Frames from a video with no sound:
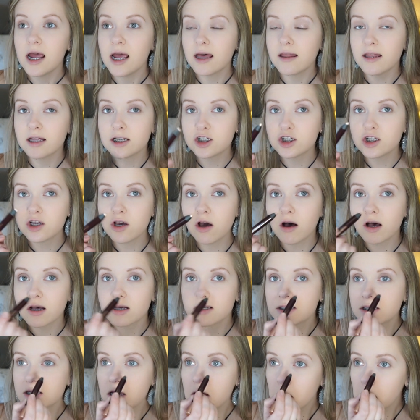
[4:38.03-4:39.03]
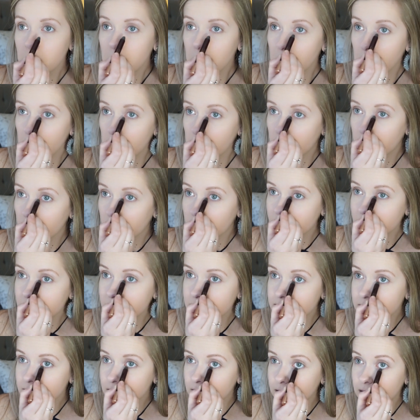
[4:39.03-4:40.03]
And then she also
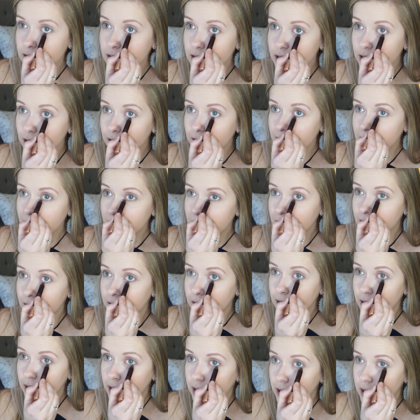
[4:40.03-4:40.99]
brings it like